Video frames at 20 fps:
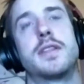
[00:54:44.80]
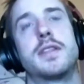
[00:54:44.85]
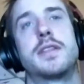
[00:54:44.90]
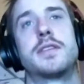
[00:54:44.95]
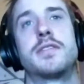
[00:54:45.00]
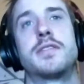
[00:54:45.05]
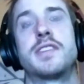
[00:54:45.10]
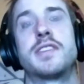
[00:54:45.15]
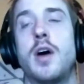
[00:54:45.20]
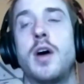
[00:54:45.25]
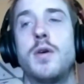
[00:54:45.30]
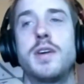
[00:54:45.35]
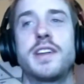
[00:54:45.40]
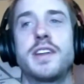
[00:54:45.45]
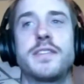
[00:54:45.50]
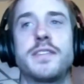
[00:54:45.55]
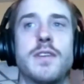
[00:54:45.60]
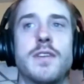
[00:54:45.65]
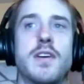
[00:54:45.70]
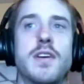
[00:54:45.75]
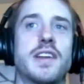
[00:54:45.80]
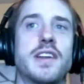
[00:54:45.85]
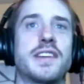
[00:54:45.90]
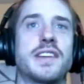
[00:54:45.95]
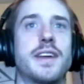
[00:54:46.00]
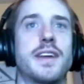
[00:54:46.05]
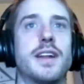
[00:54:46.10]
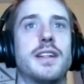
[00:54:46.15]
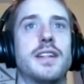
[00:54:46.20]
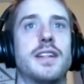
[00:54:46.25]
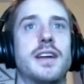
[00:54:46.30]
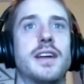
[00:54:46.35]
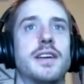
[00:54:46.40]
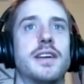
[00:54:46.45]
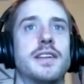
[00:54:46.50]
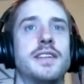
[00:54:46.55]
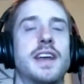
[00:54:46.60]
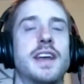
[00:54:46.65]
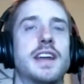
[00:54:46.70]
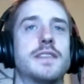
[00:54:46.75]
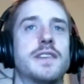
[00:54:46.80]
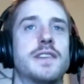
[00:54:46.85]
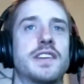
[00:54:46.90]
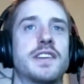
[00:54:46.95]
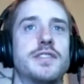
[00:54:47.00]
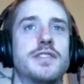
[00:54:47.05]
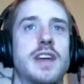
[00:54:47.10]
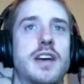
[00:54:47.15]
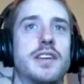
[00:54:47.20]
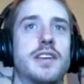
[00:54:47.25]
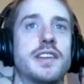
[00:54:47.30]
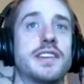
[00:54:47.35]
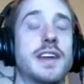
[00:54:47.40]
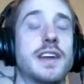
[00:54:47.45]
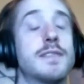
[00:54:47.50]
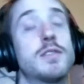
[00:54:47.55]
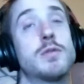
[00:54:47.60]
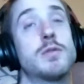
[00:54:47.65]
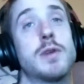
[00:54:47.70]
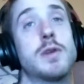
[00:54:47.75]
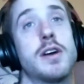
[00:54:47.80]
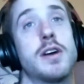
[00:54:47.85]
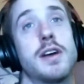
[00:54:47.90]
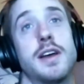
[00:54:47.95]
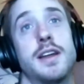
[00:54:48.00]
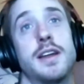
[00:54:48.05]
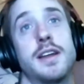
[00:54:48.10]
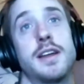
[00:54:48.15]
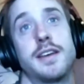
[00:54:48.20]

There's always very subtle negative externalities everywhere, and